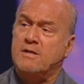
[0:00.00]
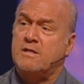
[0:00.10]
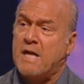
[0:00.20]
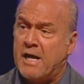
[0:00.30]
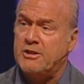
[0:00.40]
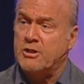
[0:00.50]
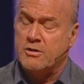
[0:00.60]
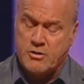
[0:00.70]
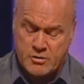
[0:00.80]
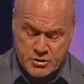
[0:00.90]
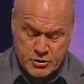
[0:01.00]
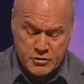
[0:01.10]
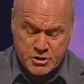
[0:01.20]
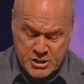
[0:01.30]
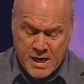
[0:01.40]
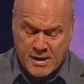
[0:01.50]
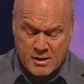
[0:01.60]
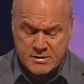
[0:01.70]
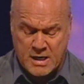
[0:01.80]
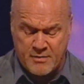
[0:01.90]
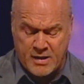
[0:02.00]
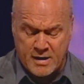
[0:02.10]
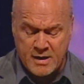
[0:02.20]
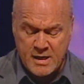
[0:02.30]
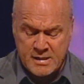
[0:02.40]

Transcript: stations or two channels on the